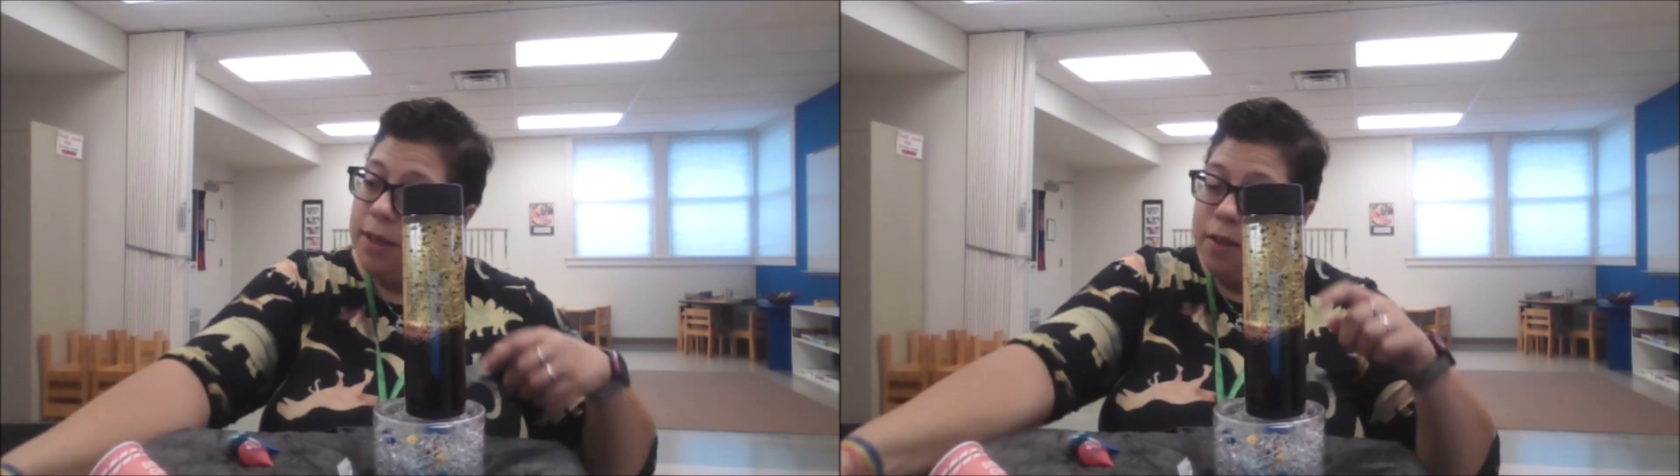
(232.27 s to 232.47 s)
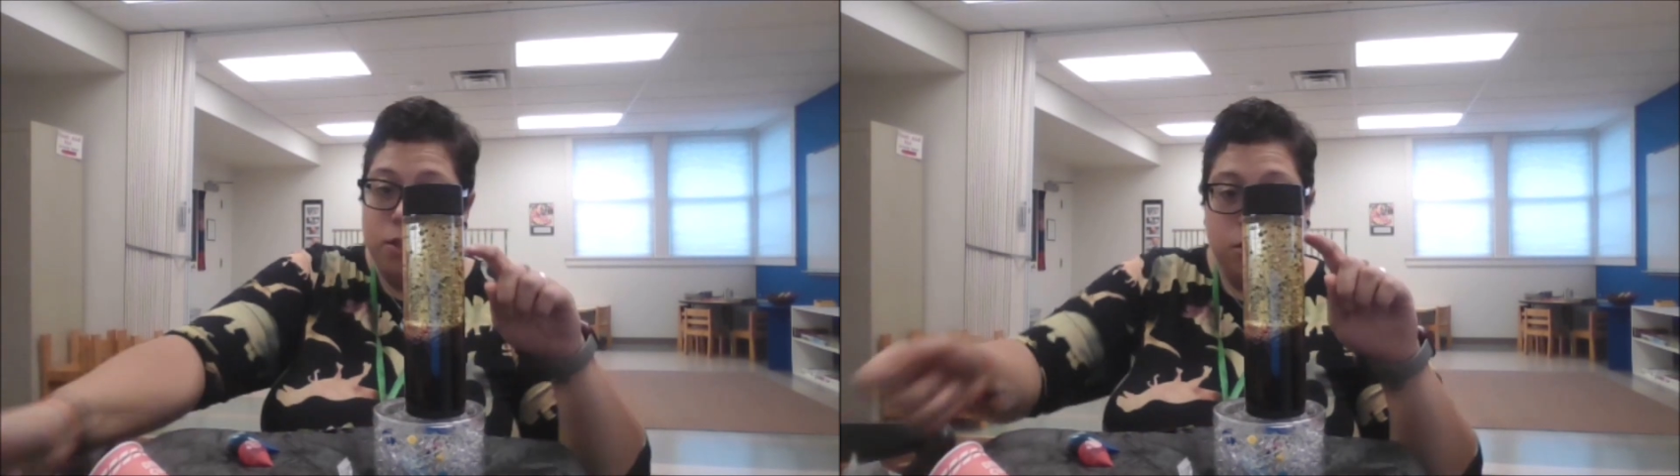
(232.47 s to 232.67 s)
to
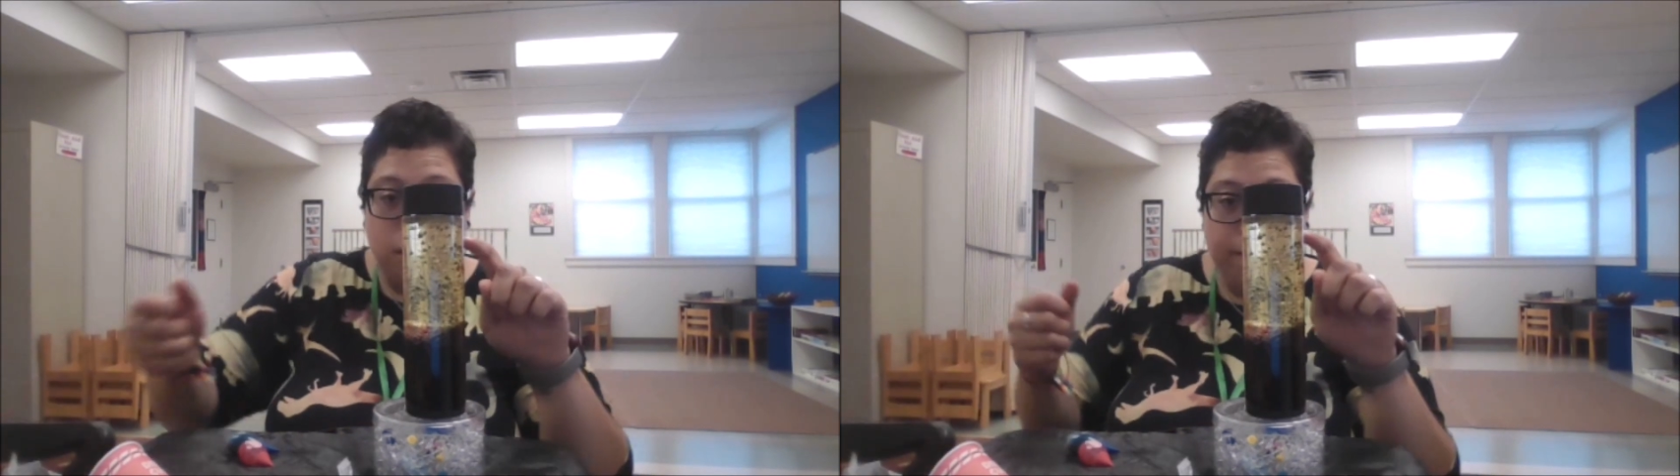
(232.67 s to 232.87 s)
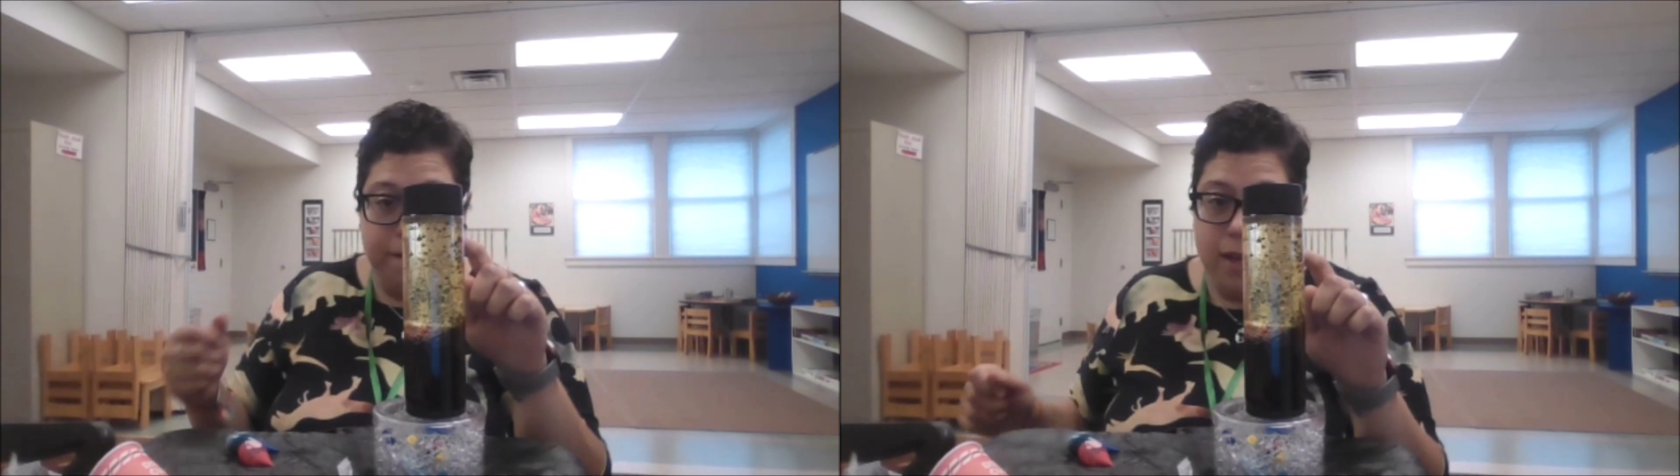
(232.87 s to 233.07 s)
the
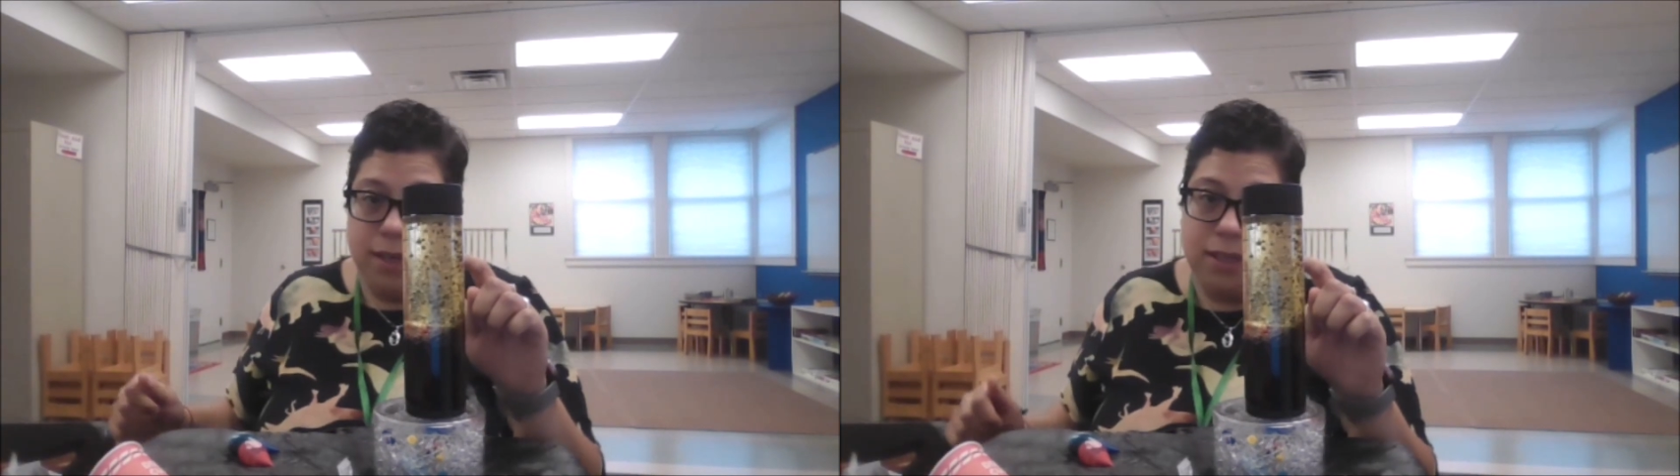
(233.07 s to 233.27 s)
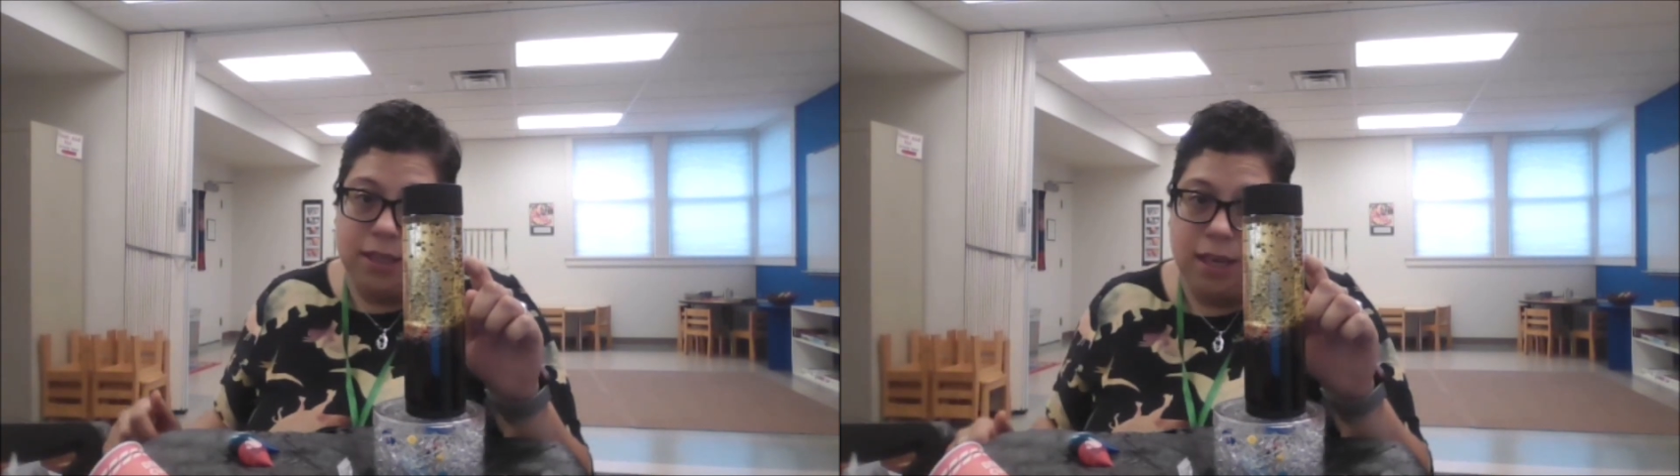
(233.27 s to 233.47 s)

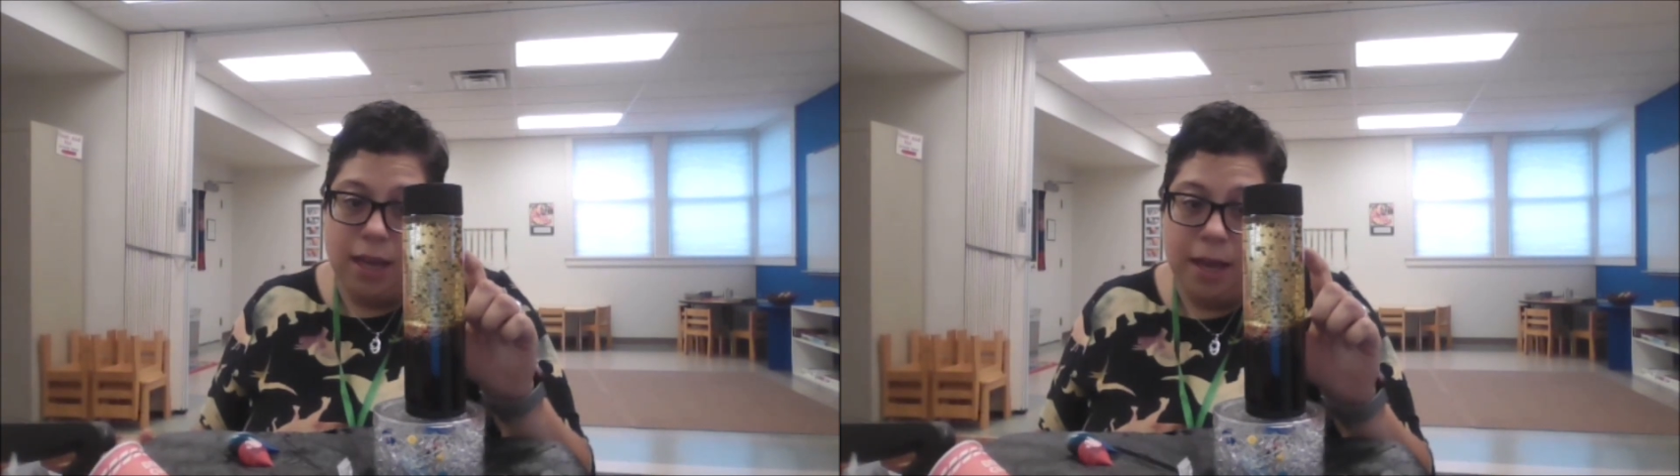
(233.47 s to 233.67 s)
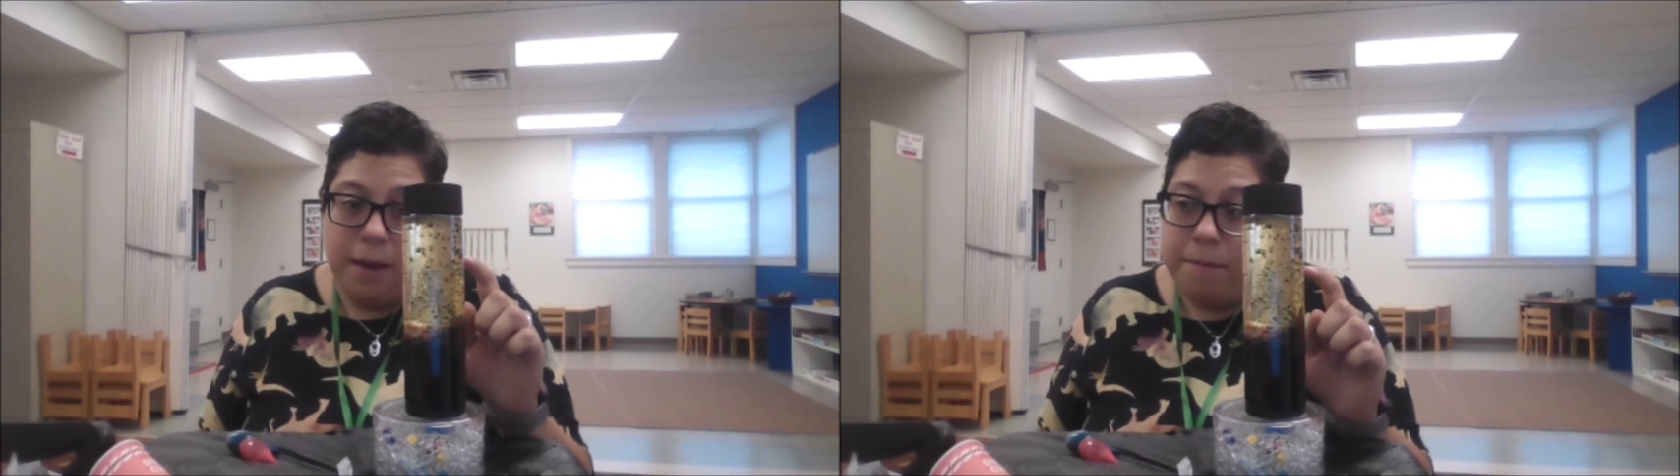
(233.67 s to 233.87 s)
surface
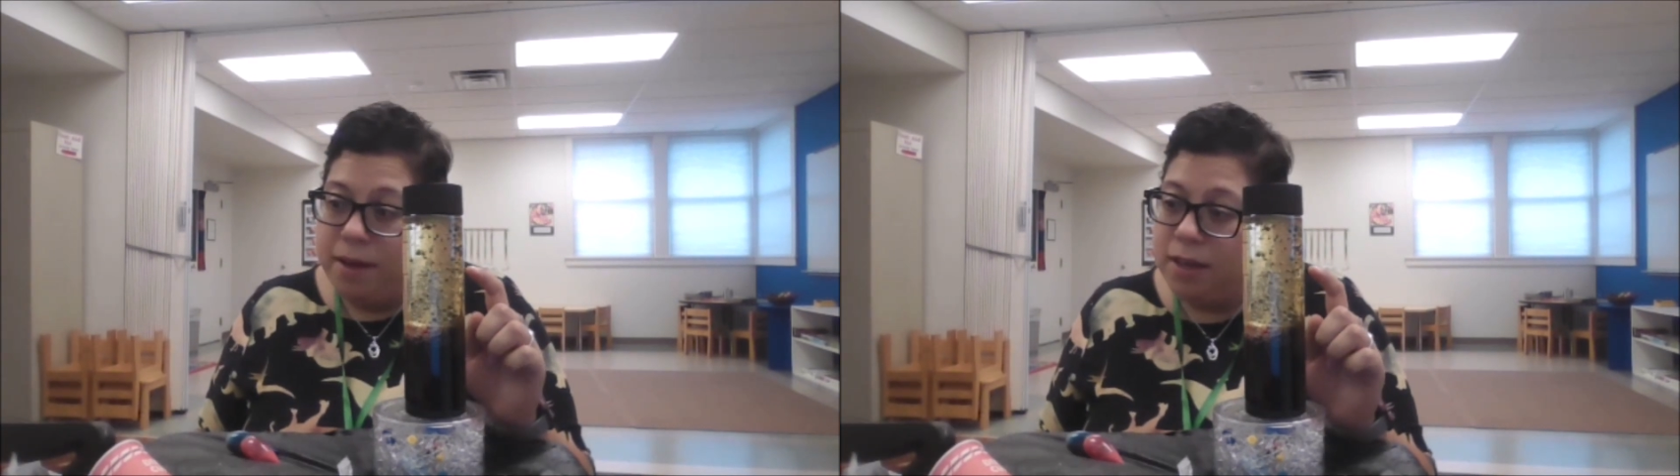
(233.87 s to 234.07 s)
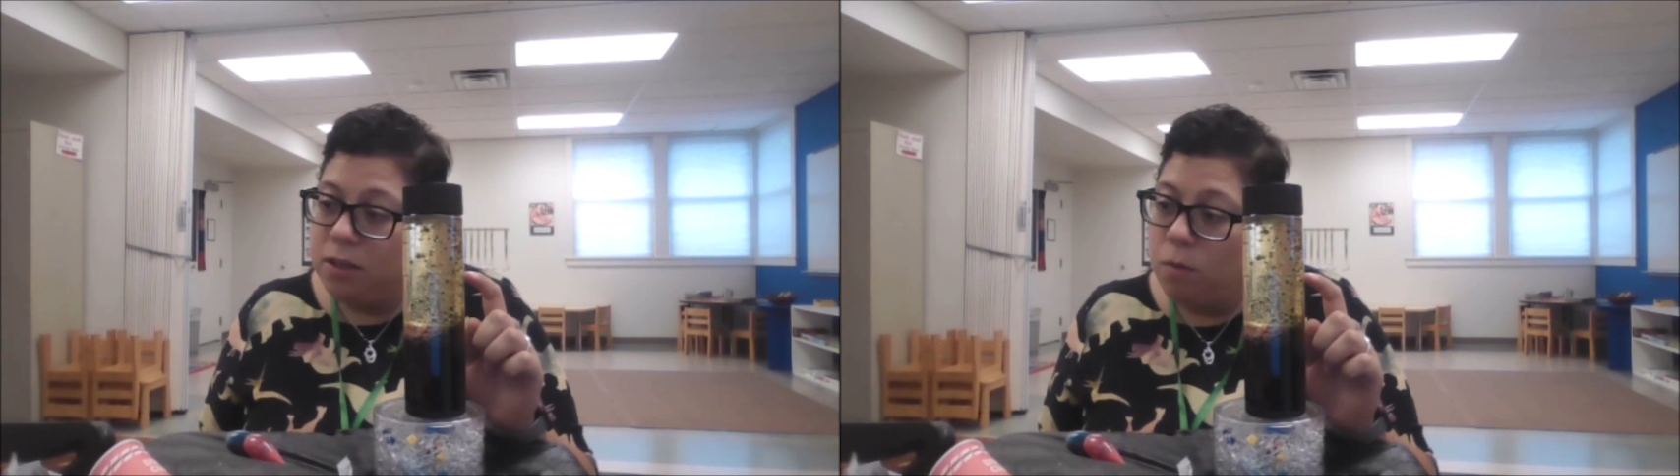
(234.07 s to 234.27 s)
because